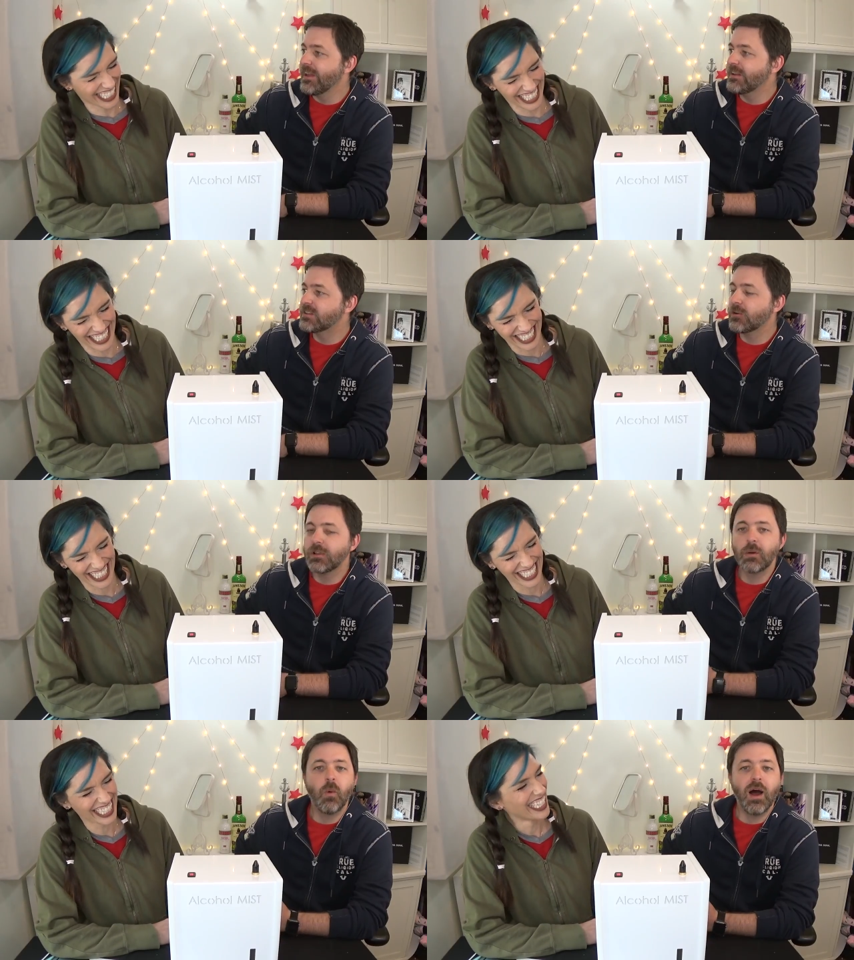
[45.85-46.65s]
Speaker 1: and, and so
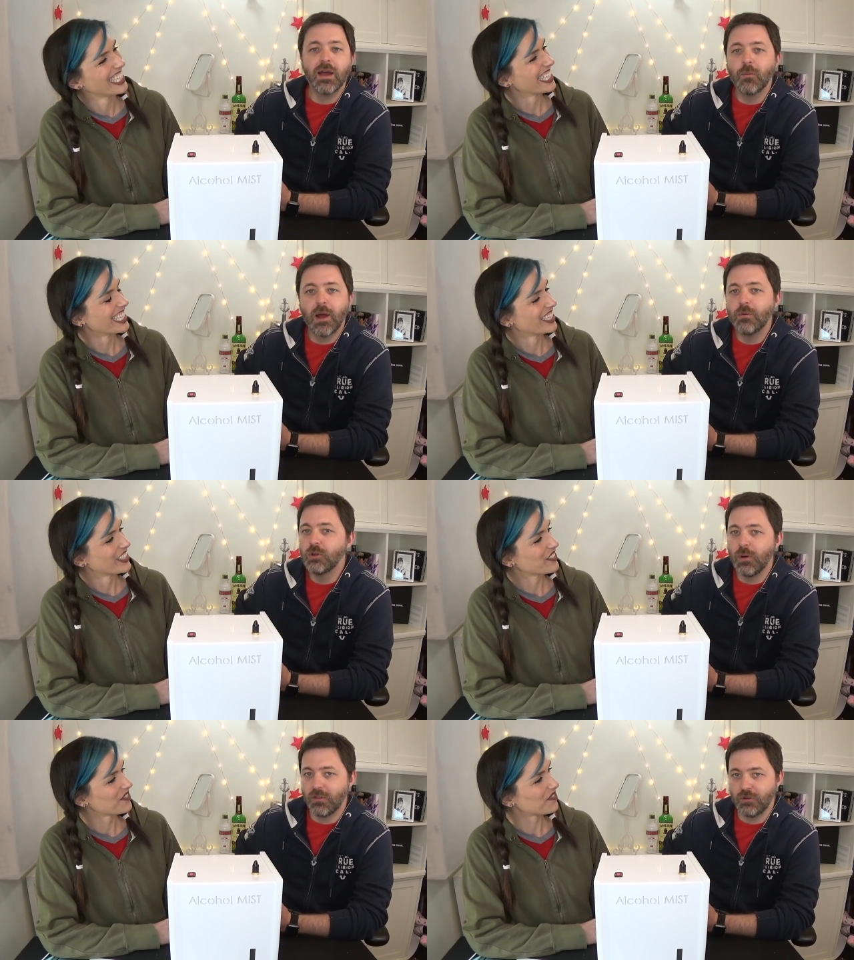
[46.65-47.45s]
like why why would
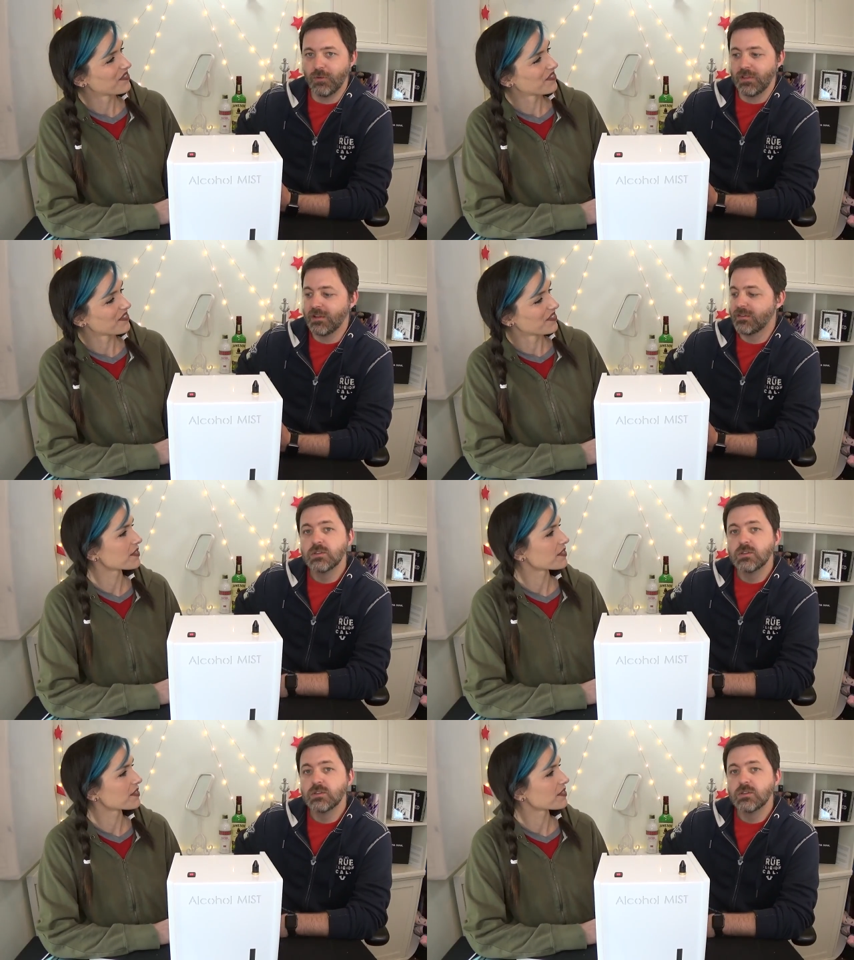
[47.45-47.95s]
you bother doing this?